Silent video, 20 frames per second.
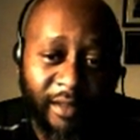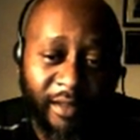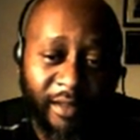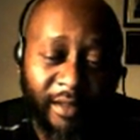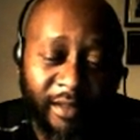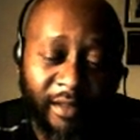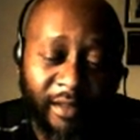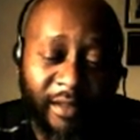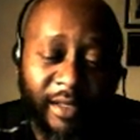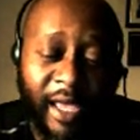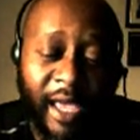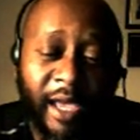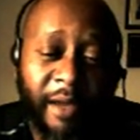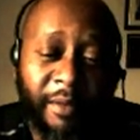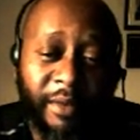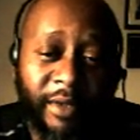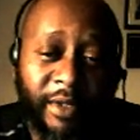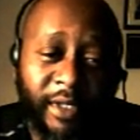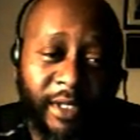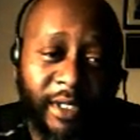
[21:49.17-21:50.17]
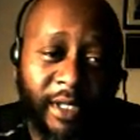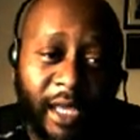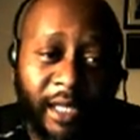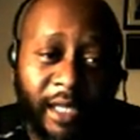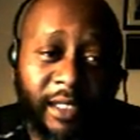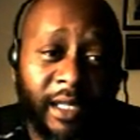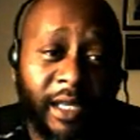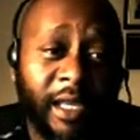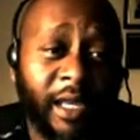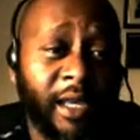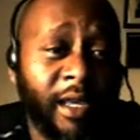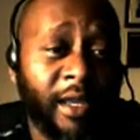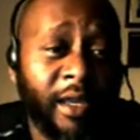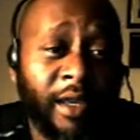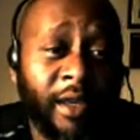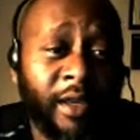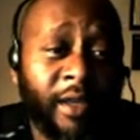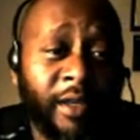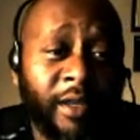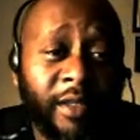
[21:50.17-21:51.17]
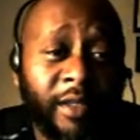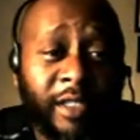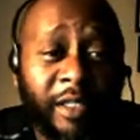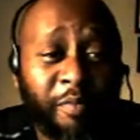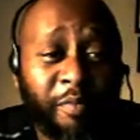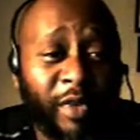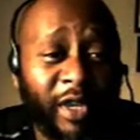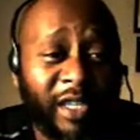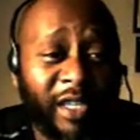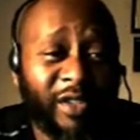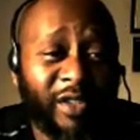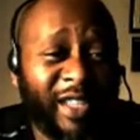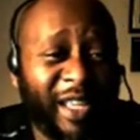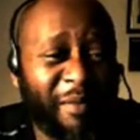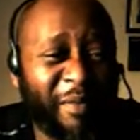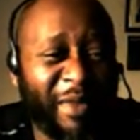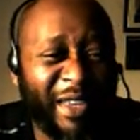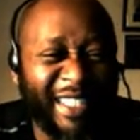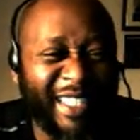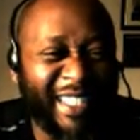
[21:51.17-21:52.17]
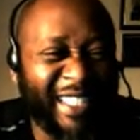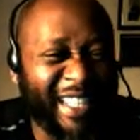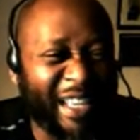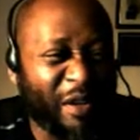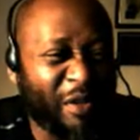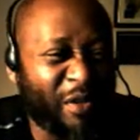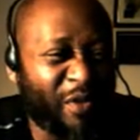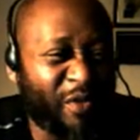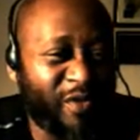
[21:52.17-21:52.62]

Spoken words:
have a. Oh, we were just having special chats.